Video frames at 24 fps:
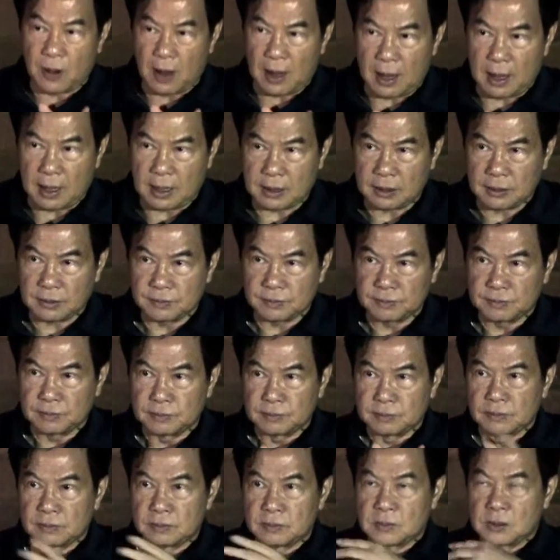are.
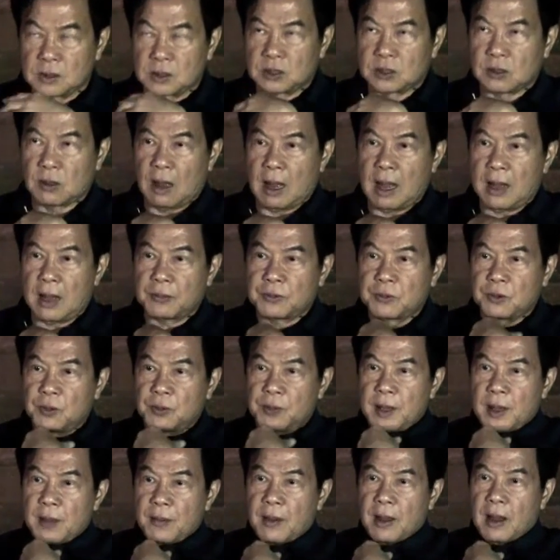So up to
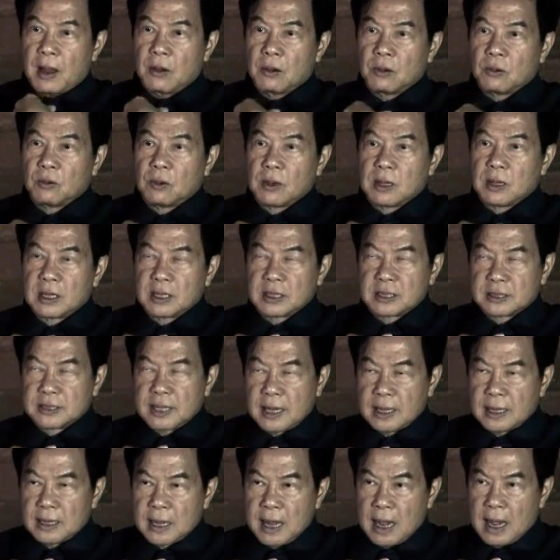be about when the
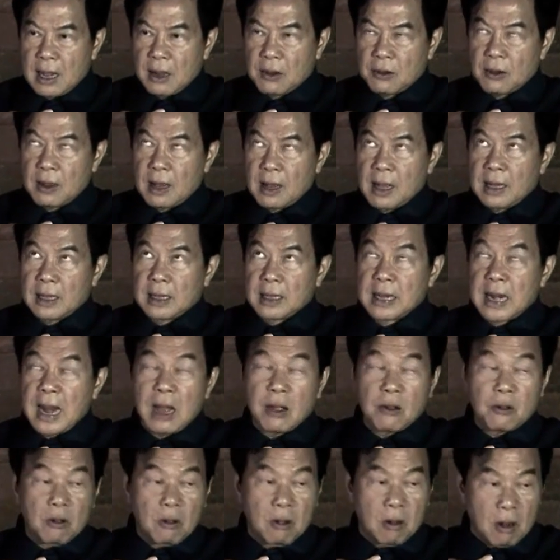sun down and
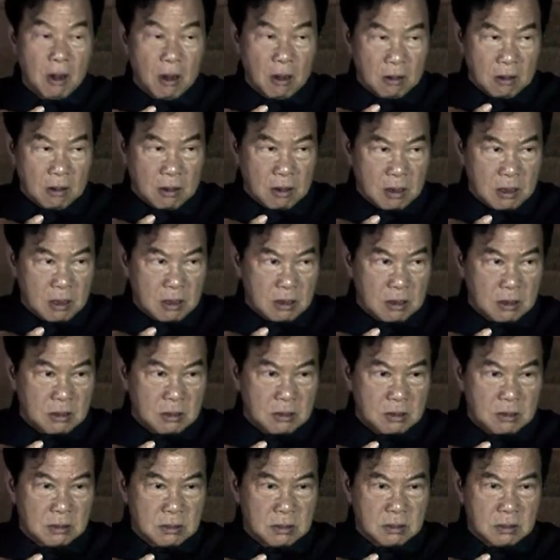9 o'clock.
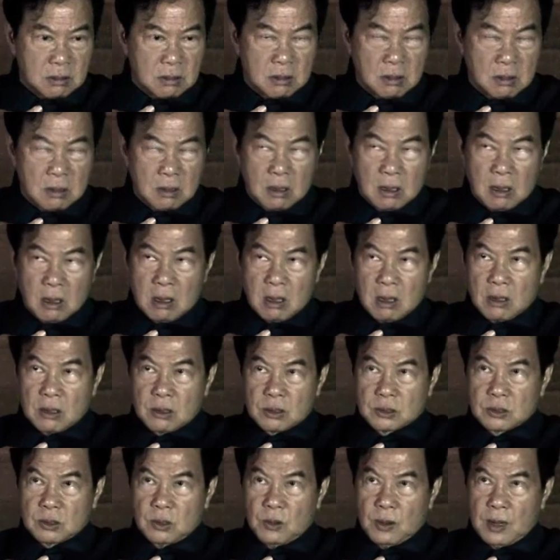
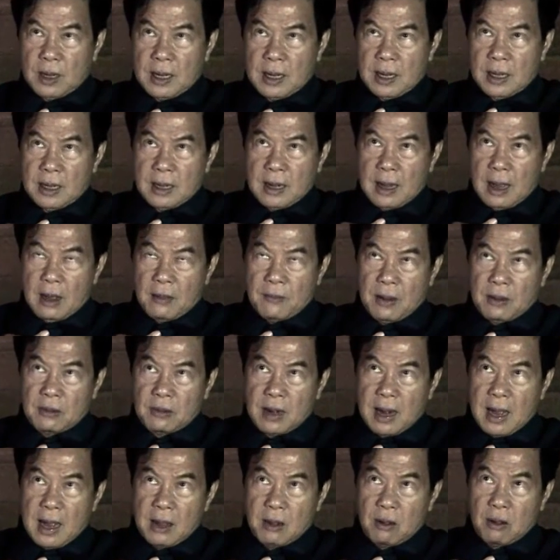So when in about
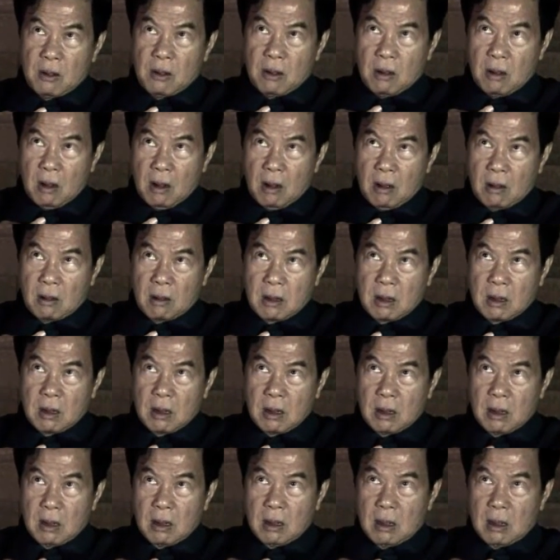9 o'clock,
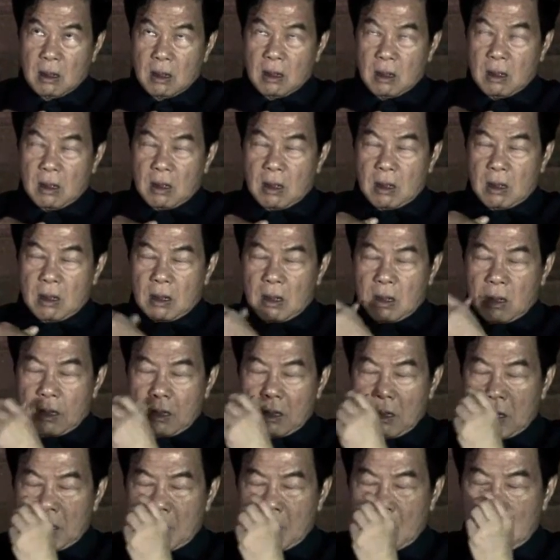
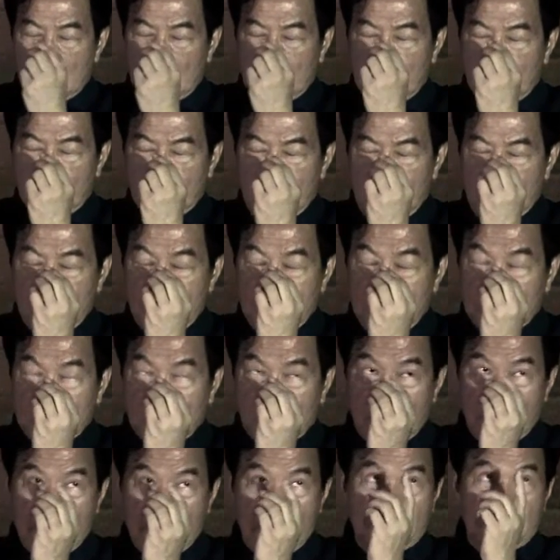when we
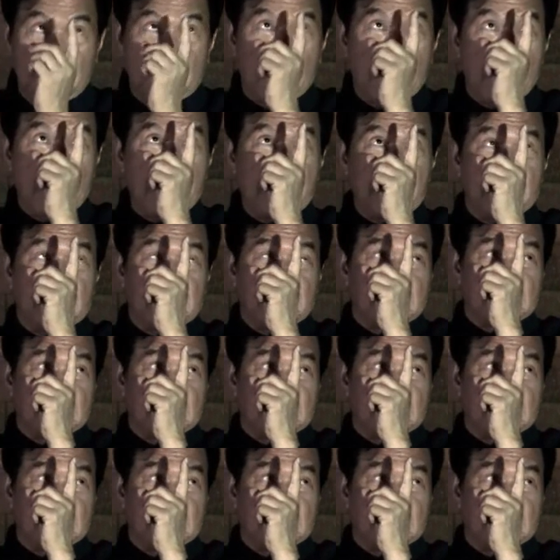don't have light,